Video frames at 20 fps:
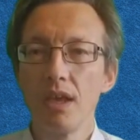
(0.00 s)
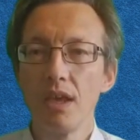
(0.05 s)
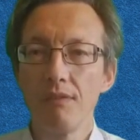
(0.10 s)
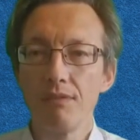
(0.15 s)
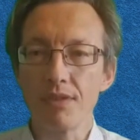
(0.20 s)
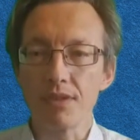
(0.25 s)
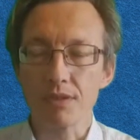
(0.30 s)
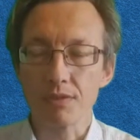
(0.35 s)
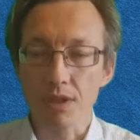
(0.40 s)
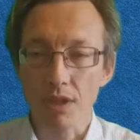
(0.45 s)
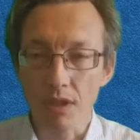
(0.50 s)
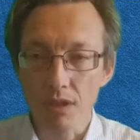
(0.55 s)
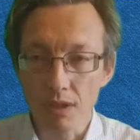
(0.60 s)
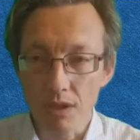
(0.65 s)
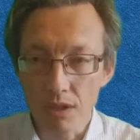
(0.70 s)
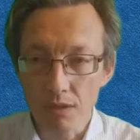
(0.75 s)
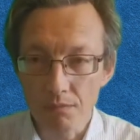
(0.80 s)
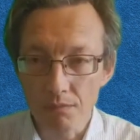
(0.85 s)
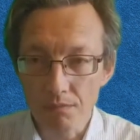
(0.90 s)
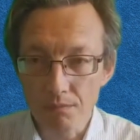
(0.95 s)
If it's
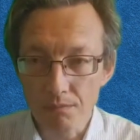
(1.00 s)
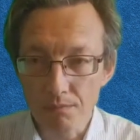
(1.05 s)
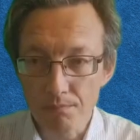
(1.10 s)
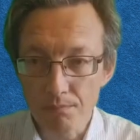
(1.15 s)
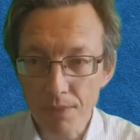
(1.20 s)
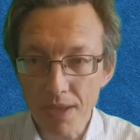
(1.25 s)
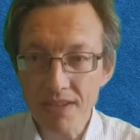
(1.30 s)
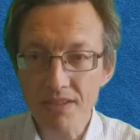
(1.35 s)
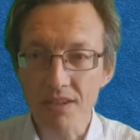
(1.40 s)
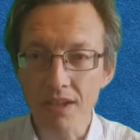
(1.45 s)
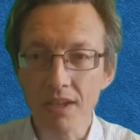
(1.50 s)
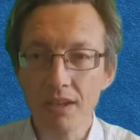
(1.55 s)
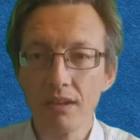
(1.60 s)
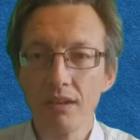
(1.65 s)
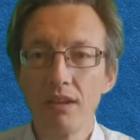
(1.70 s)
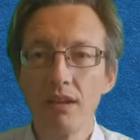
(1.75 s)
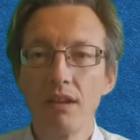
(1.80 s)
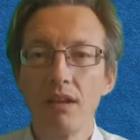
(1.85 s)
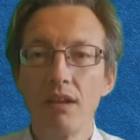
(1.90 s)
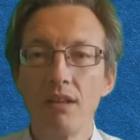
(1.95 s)

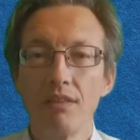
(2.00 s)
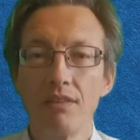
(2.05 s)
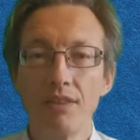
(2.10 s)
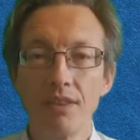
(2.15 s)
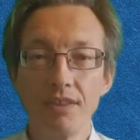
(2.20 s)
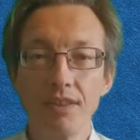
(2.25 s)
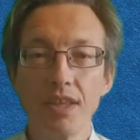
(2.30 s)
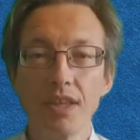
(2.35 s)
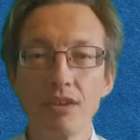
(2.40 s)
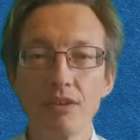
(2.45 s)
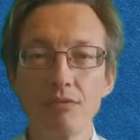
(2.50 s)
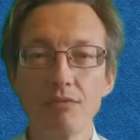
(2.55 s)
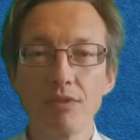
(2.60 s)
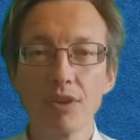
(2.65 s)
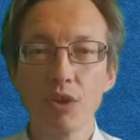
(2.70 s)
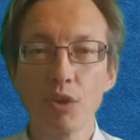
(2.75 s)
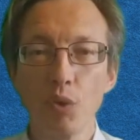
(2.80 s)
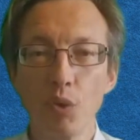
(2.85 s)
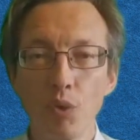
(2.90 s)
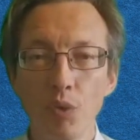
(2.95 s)
better, then they can
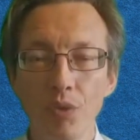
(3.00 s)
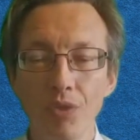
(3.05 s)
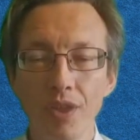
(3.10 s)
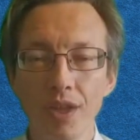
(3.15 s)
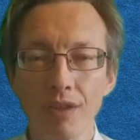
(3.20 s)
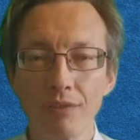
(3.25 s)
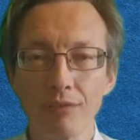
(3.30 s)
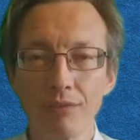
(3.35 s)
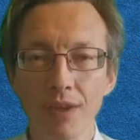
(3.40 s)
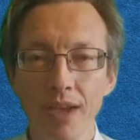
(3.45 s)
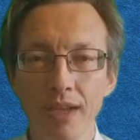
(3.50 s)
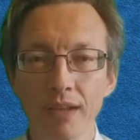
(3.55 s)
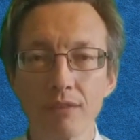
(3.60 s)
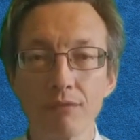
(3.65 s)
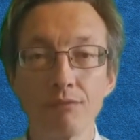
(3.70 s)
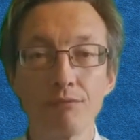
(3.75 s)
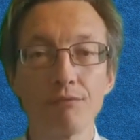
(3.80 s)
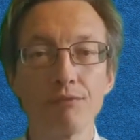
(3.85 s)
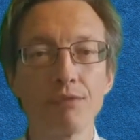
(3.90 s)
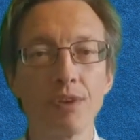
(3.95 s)
record that
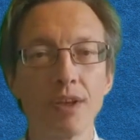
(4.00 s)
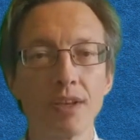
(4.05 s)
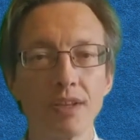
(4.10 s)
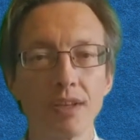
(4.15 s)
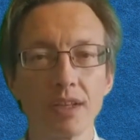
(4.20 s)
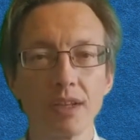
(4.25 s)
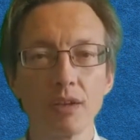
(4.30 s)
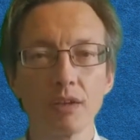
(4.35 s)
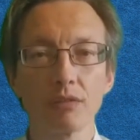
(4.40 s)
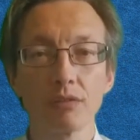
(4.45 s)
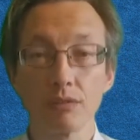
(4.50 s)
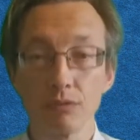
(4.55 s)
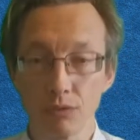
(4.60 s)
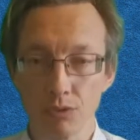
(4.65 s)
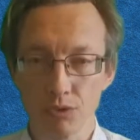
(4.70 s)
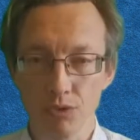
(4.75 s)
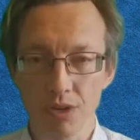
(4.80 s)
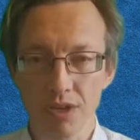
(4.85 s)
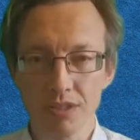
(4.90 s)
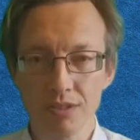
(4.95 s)
fact and find out,
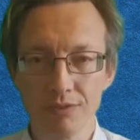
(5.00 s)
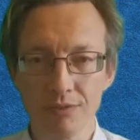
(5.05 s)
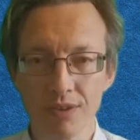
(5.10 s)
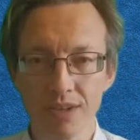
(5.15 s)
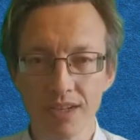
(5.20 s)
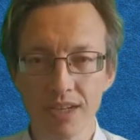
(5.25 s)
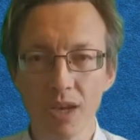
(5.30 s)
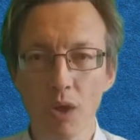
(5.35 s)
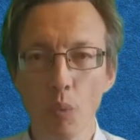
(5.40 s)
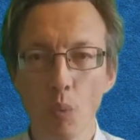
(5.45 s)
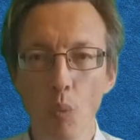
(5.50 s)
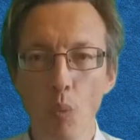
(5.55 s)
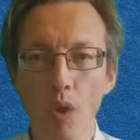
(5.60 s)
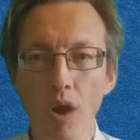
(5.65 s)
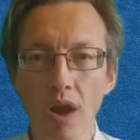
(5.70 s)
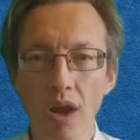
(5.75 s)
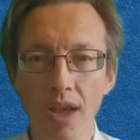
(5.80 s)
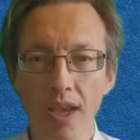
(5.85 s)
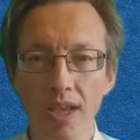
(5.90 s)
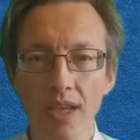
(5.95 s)
or try to find out,
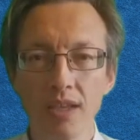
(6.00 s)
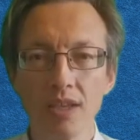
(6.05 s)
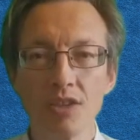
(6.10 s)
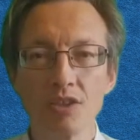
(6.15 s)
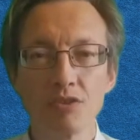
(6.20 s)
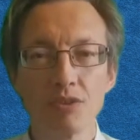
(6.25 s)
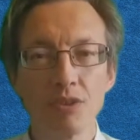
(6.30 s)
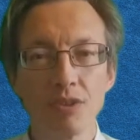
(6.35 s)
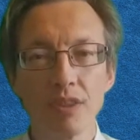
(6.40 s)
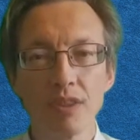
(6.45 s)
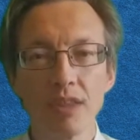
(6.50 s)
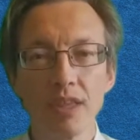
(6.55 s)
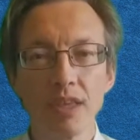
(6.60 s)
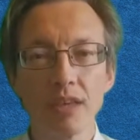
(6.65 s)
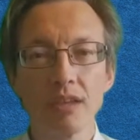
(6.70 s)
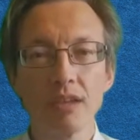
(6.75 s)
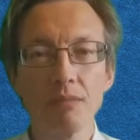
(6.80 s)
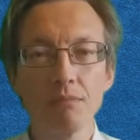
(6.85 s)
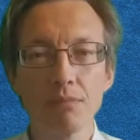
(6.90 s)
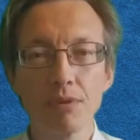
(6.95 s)
why, so that they
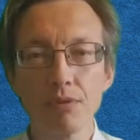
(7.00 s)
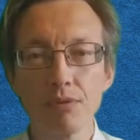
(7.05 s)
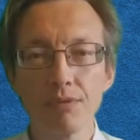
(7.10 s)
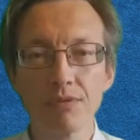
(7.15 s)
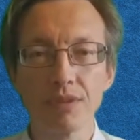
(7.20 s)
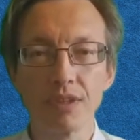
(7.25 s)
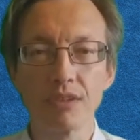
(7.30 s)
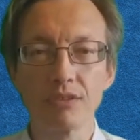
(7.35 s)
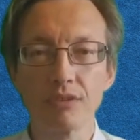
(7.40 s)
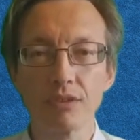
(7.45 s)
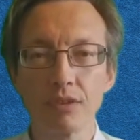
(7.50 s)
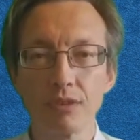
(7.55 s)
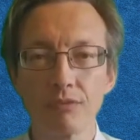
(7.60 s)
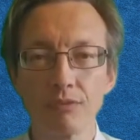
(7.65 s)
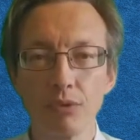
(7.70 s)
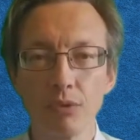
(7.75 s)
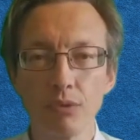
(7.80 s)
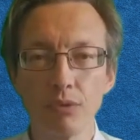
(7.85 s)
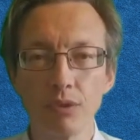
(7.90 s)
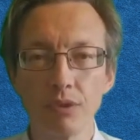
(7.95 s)
can improve things going
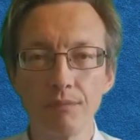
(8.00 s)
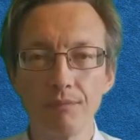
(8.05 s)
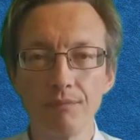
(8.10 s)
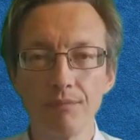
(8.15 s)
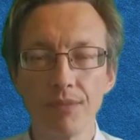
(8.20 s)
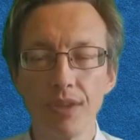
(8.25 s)
forward.